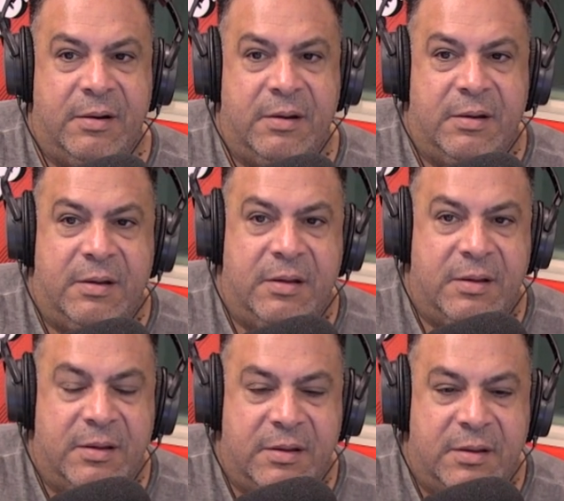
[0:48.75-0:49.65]
Mm.
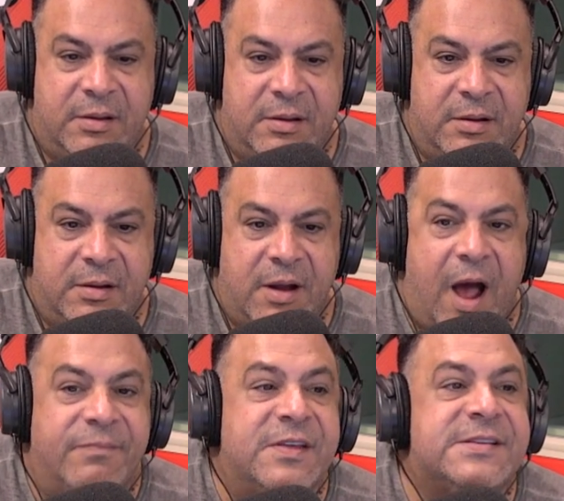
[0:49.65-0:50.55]
Mm.
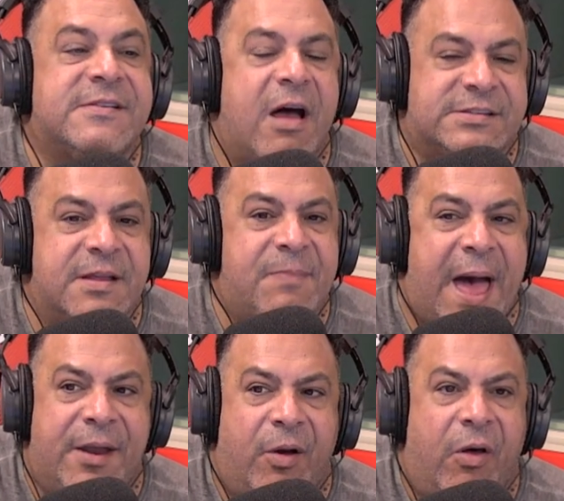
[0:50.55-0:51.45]
I'm disgusted yeah.
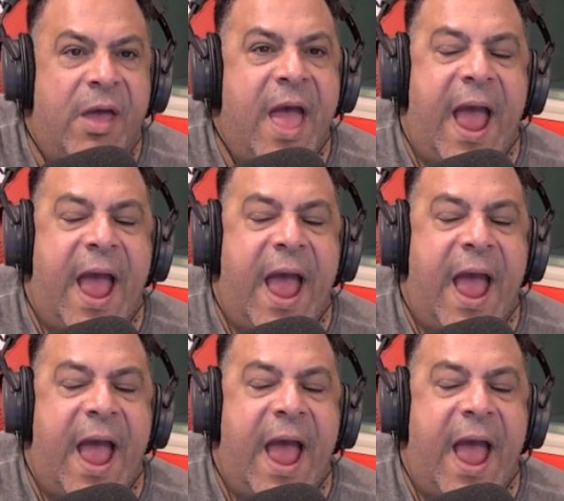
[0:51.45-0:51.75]
by it all.